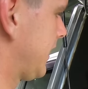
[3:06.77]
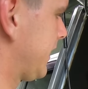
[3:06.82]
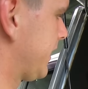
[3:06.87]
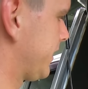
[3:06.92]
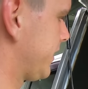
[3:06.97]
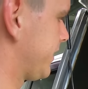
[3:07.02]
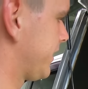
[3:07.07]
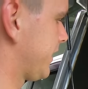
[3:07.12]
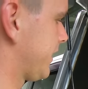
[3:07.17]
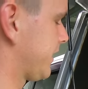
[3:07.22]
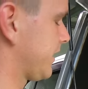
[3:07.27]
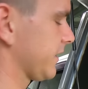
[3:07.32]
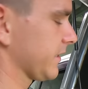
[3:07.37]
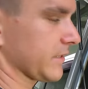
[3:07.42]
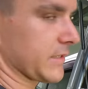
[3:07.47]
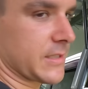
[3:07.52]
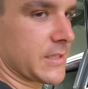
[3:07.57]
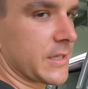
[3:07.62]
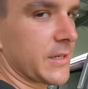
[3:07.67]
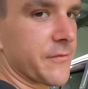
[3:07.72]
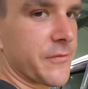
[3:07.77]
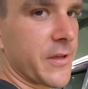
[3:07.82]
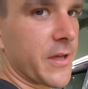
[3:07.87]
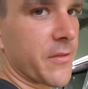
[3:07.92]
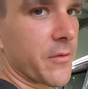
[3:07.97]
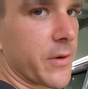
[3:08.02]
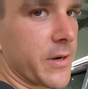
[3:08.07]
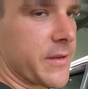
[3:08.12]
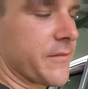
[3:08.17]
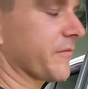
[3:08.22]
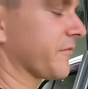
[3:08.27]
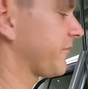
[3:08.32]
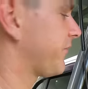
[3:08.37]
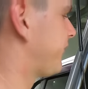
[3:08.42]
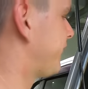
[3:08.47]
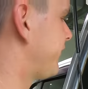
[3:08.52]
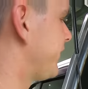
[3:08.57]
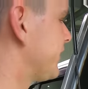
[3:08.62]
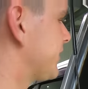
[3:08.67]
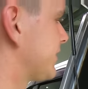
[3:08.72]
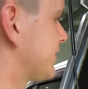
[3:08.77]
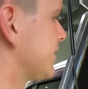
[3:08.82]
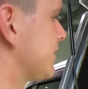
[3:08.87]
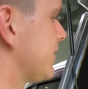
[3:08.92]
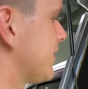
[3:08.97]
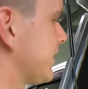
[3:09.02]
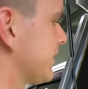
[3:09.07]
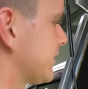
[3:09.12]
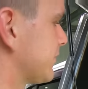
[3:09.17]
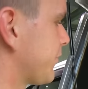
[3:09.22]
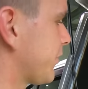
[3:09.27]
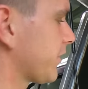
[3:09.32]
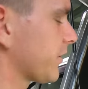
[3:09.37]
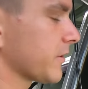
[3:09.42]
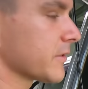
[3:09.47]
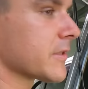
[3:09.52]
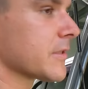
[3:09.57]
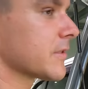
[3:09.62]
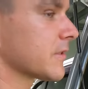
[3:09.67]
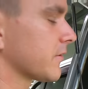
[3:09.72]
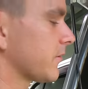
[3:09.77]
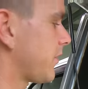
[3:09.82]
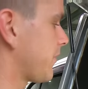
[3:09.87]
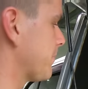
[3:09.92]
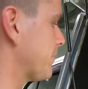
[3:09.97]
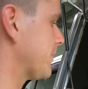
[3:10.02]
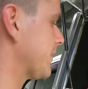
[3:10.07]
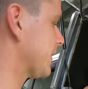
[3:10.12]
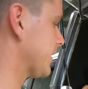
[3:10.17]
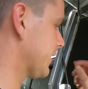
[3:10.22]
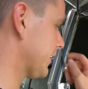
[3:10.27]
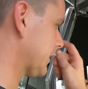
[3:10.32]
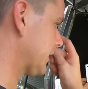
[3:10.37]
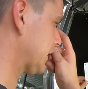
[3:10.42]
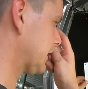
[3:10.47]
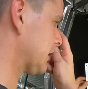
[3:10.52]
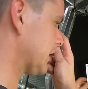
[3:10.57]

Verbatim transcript: and see if the other one even fits in that spot, because it's a lot bigger.